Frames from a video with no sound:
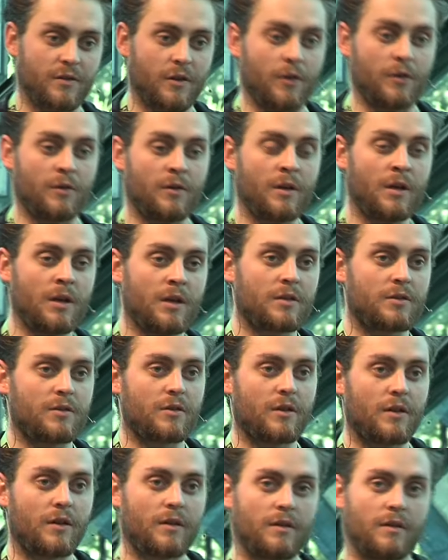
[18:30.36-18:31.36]
So so
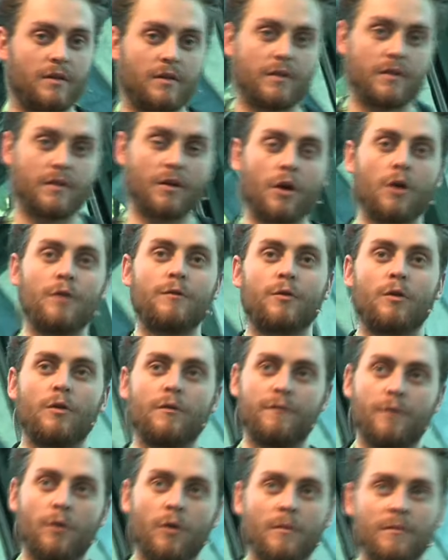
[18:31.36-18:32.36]
the the overall
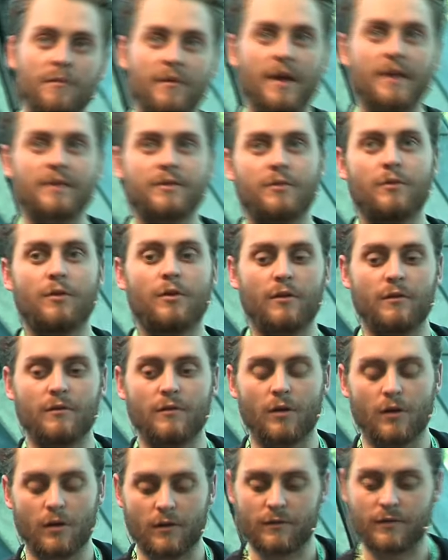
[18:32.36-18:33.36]
form factor
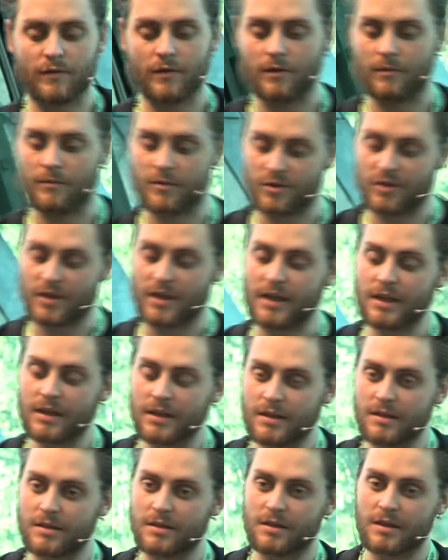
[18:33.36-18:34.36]
of, of the machine
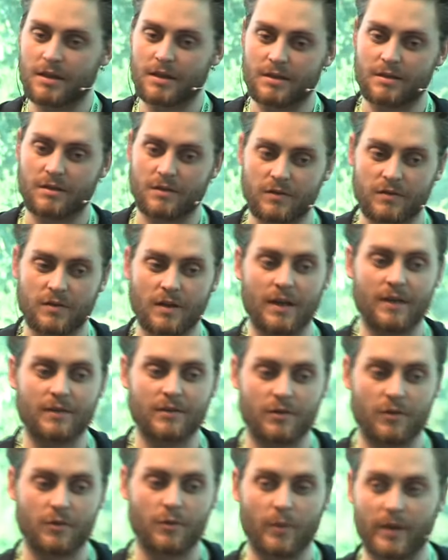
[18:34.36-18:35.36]
is is
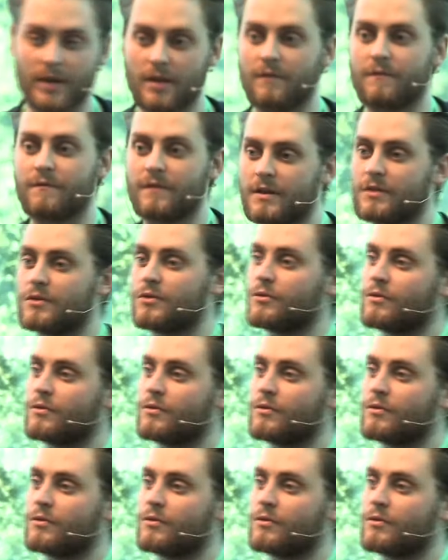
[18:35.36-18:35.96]
designed so that we can fit